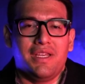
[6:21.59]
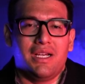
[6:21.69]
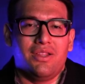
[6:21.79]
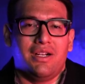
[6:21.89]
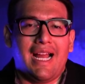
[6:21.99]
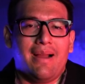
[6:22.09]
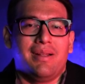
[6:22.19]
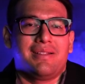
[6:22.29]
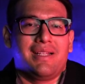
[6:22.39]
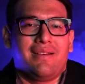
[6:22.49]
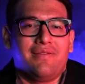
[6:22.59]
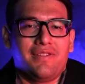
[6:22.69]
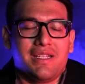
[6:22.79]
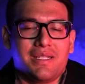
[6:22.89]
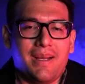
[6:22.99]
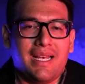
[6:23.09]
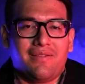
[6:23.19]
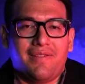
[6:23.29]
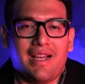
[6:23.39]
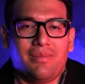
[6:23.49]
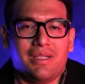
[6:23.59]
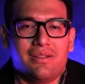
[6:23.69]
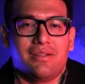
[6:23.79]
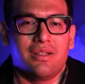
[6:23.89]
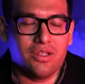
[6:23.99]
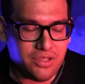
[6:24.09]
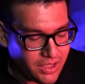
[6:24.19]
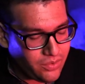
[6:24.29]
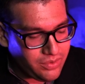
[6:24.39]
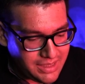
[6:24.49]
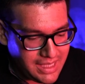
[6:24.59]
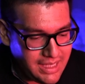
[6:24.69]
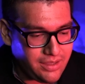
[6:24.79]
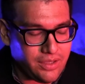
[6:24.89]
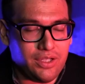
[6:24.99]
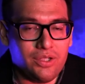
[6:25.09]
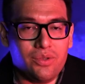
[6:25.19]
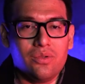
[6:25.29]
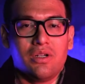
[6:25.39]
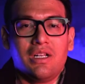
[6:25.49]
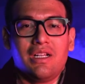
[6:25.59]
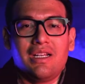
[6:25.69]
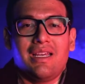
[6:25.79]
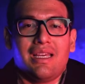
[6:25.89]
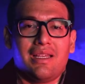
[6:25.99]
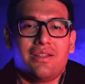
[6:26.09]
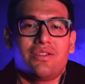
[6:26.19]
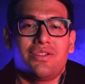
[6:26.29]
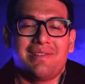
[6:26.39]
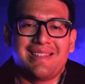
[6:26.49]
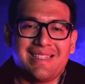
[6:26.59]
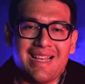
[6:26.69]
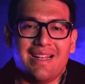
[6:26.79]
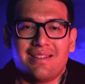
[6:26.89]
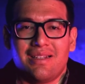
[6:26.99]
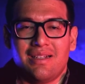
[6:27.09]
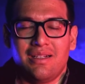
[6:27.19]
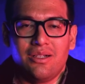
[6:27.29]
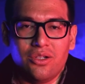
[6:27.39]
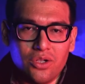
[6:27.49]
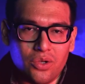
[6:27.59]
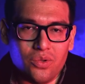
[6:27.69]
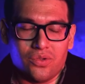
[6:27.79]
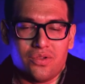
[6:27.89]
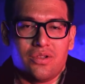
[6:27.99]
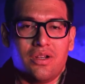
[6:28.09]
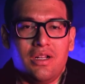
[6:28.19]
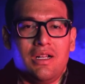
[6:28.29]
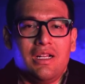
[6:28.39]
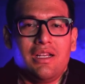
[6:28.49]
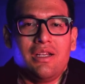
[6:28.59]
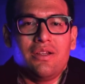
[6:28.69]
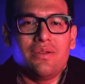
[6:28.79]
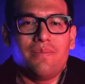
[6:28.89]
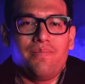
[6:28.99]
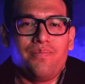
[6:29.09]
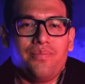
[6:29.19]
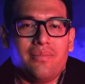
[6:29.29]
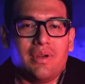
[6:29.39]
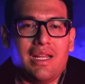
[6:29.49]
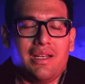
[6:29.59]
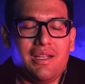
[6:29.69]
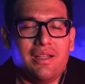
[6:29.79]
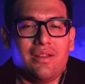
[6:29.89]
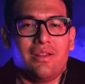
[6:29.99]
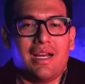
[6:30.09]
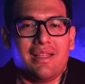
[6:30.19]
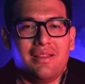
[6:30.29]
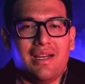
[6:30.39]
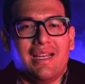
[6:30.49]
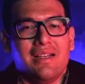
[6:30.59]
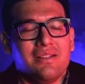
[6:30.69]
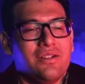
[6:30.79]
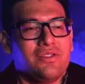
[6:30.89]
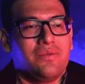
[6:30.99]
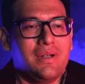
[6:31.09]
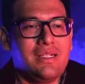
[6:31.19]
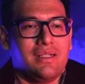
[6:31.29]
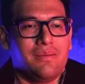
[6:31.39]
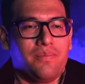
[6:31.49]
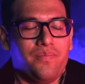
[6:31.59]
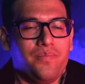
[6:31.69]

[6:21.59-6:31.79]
the other habits that Hispanic families don't tend to do is to set goals. And I guess there's a reason.